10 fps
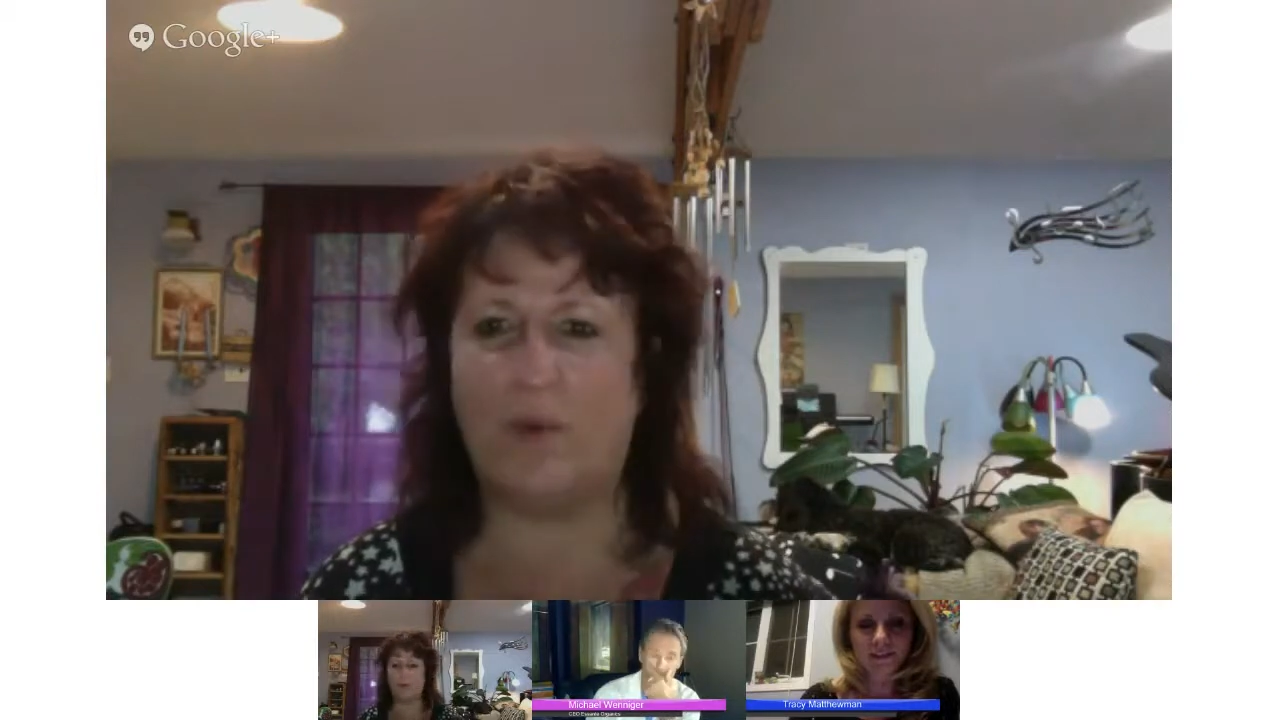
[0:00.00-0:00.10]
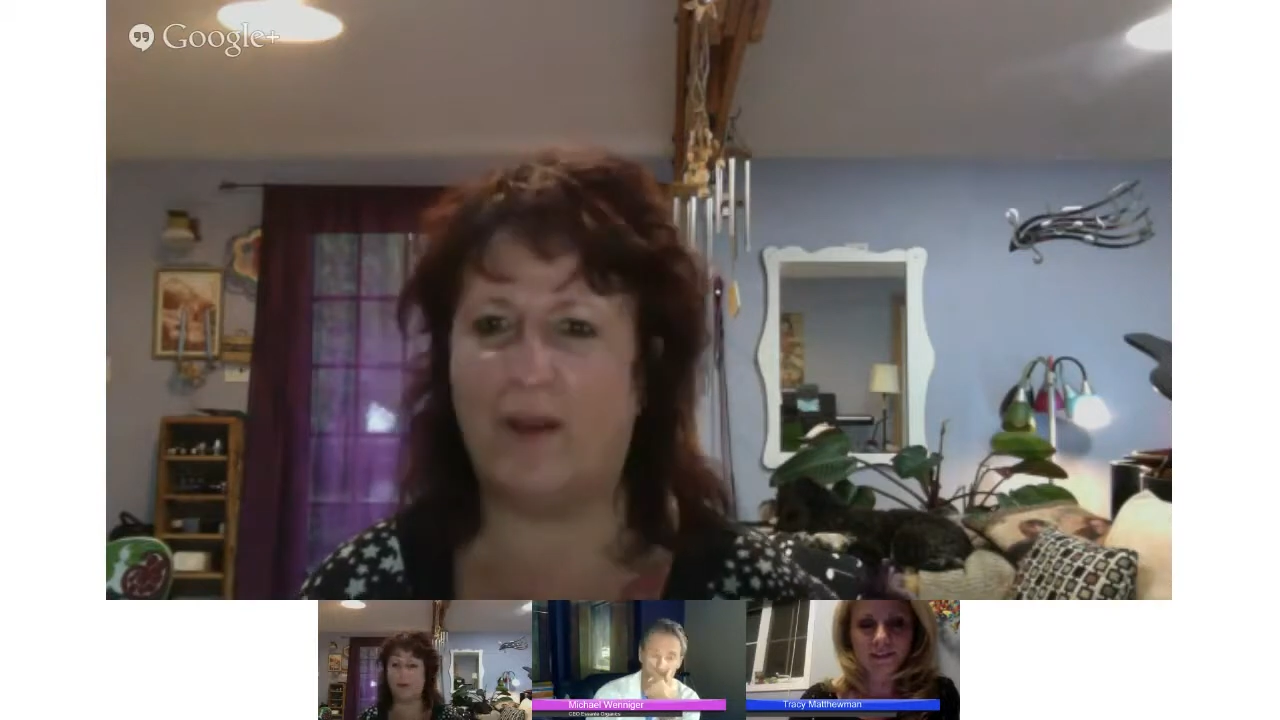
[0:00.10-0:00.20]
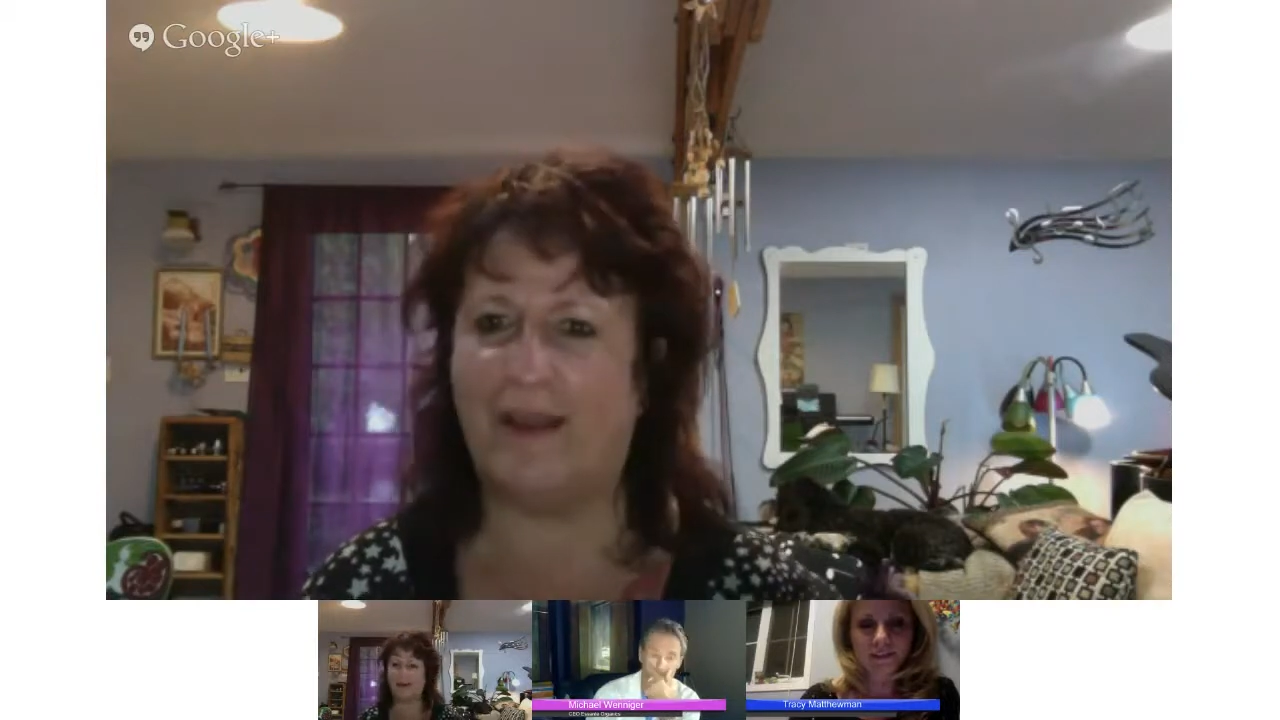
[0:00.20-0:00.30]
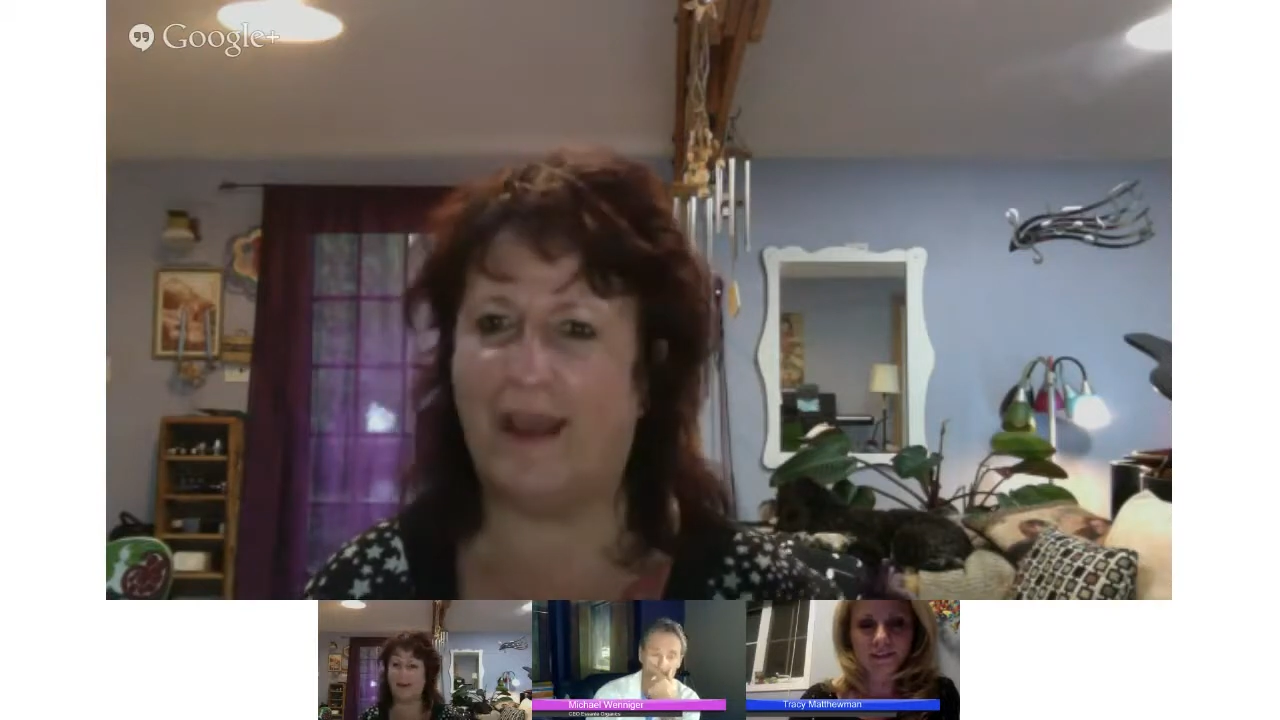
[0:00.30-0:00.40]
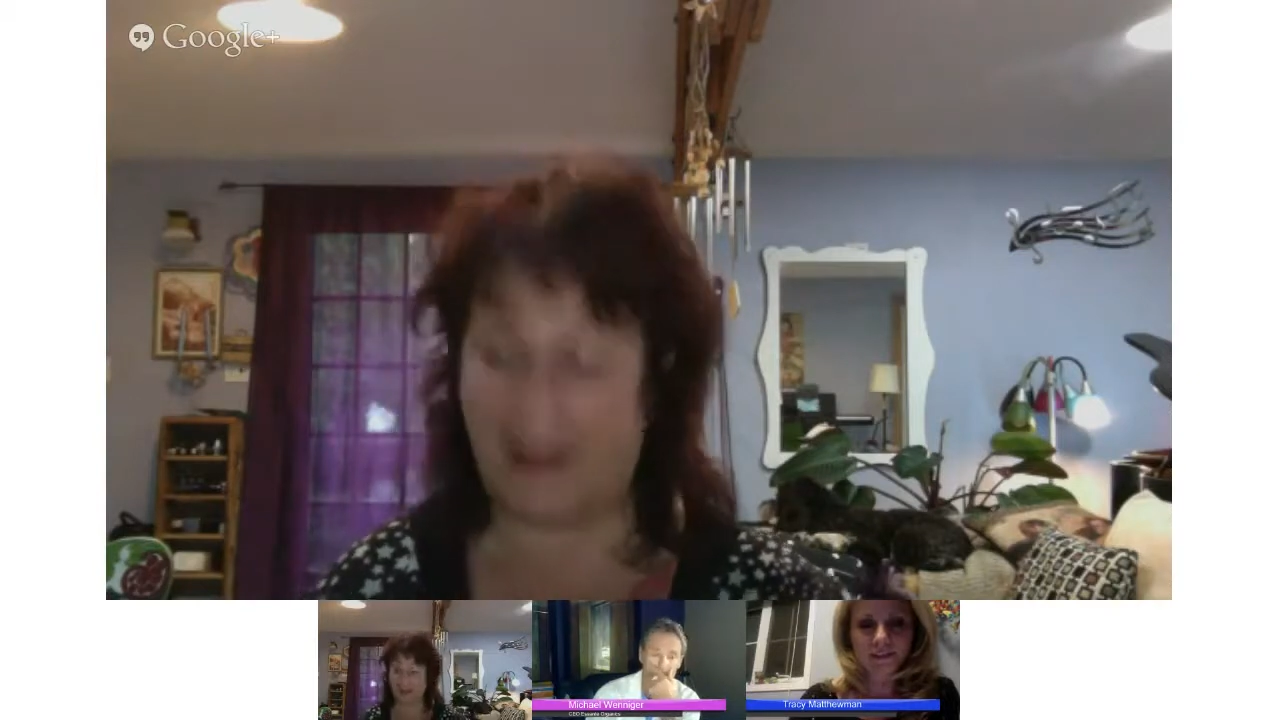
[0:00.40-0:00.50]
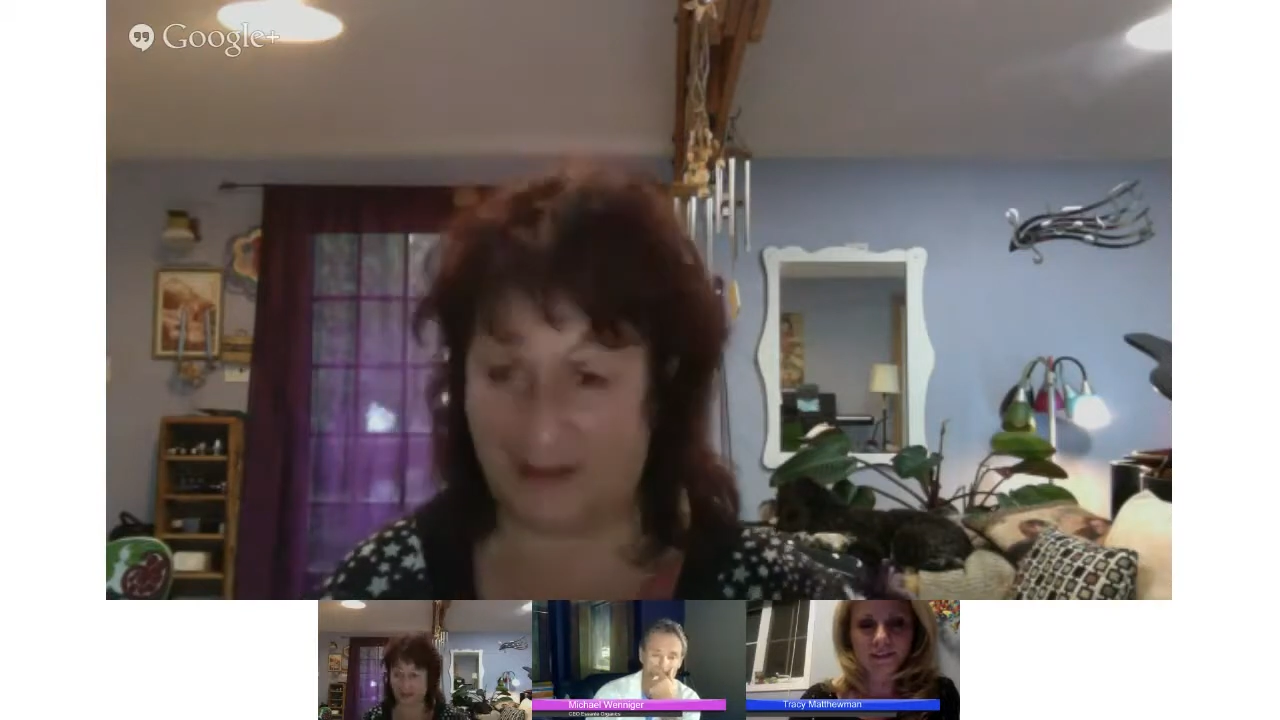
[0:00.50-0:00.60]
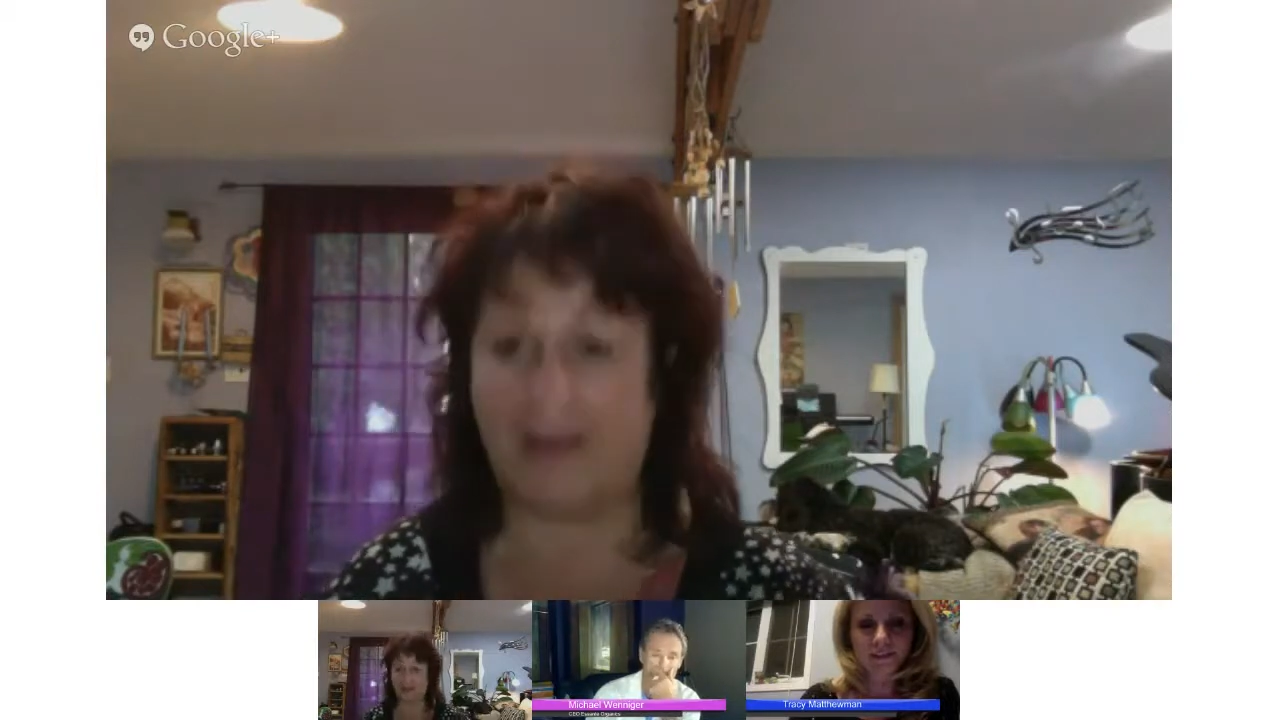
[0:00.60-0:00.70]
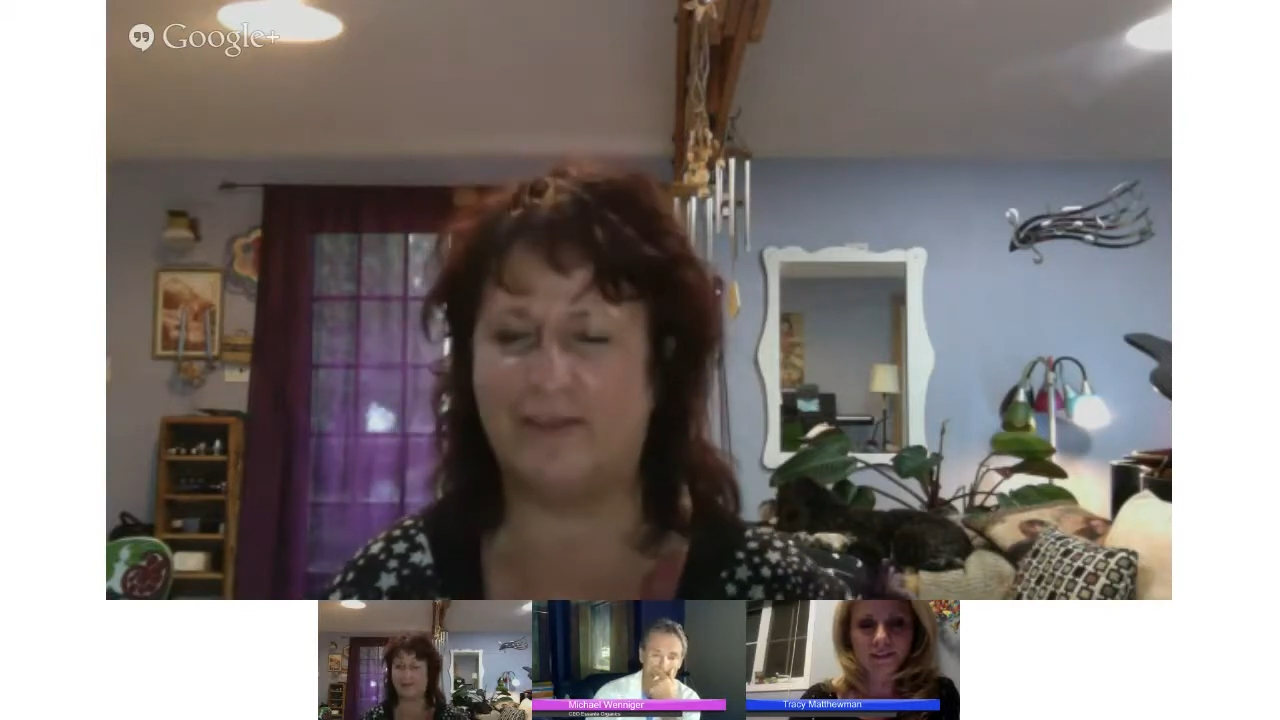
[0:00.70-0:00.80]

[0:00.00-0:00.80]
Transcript: one day, I,